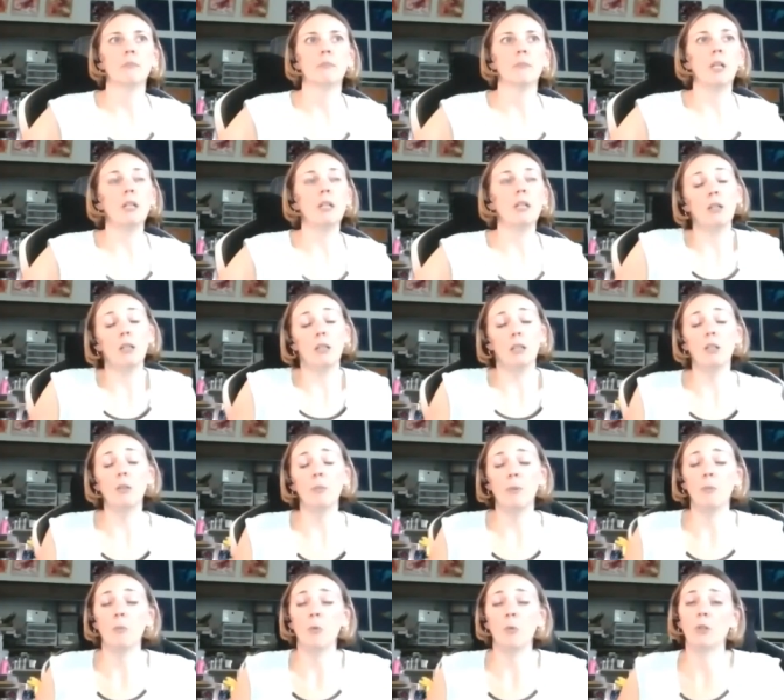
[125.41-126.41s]
a, a, little
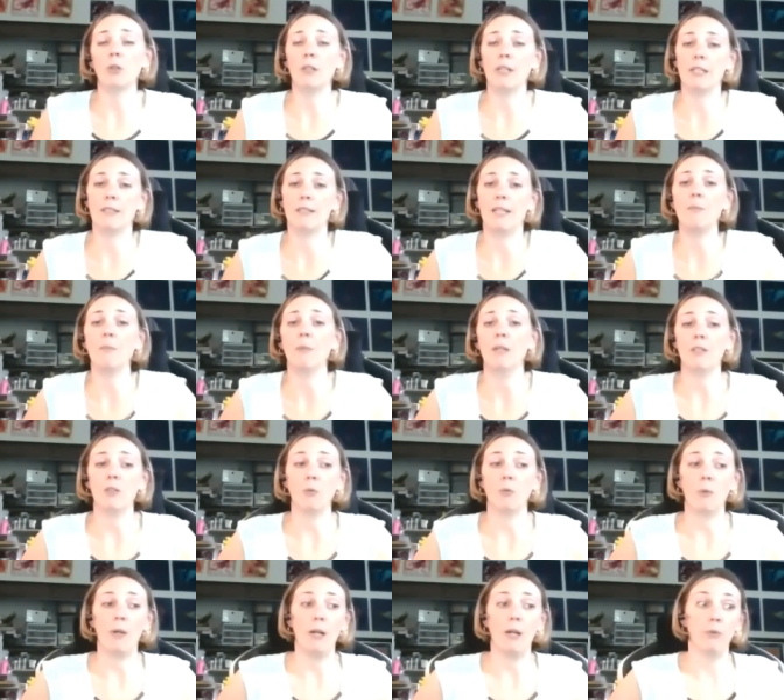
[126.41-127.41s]
bit more excitement
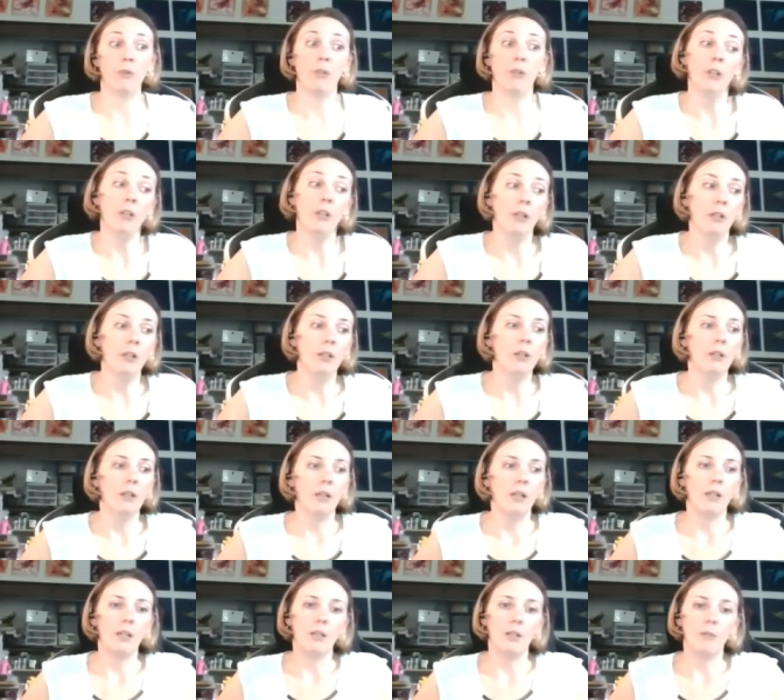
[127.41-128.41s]
around
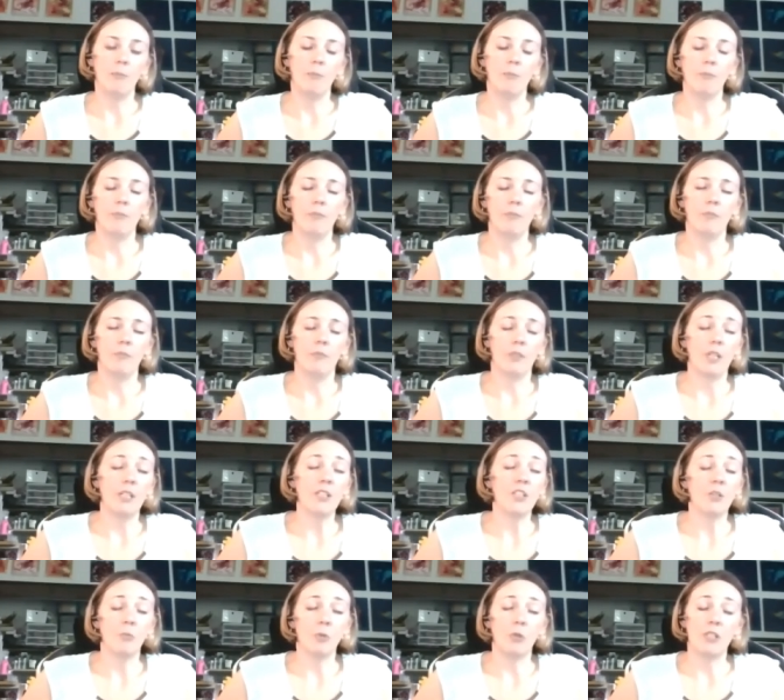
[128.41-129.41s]
uh, the
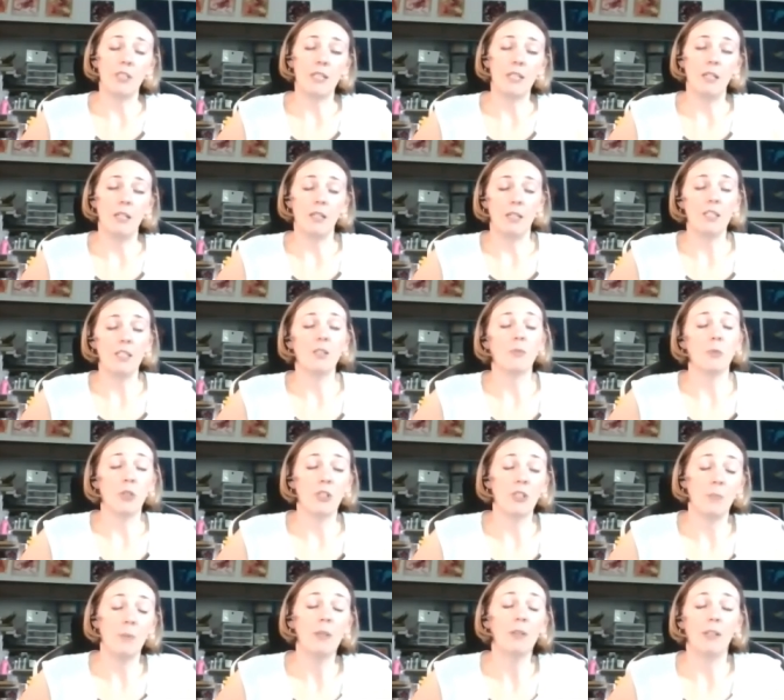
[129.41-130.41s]
customer customer
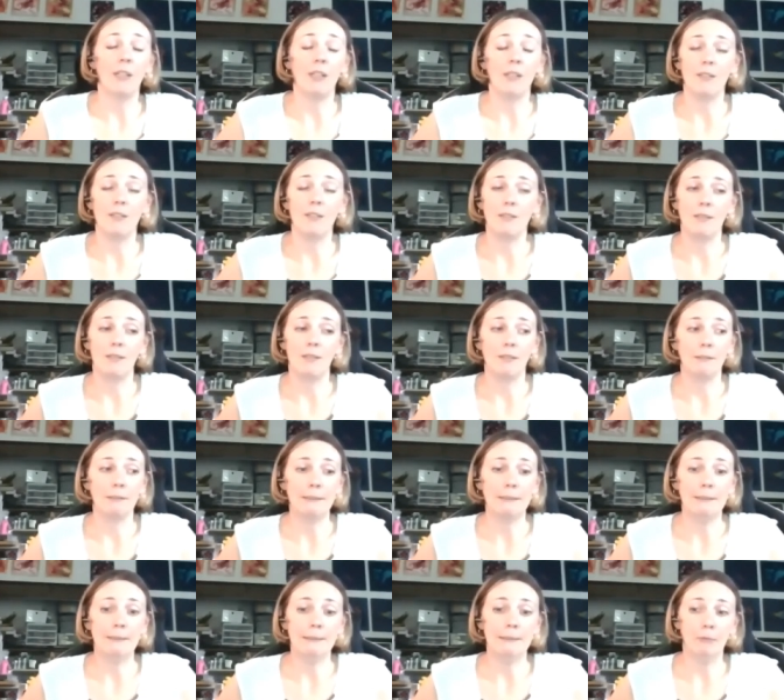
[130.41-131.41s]
experience
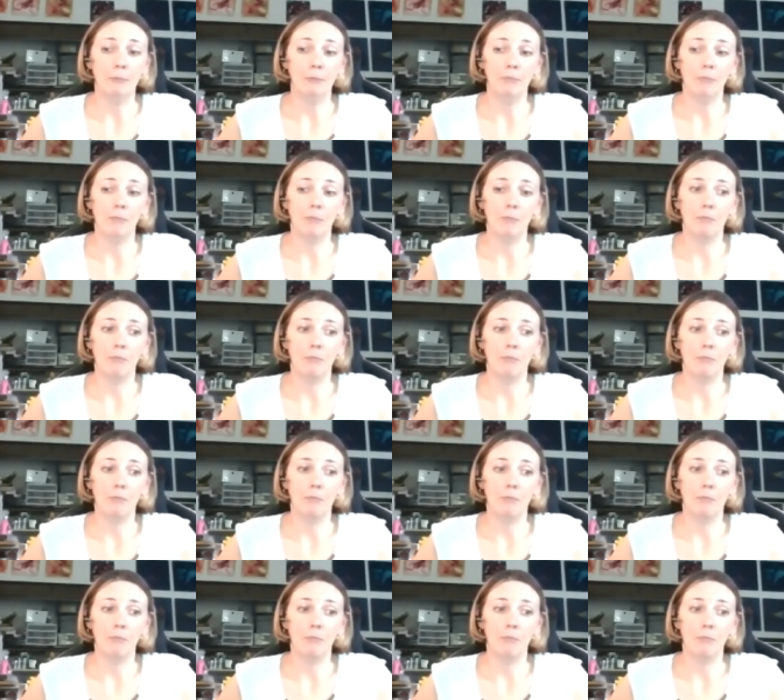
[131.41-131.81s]
um,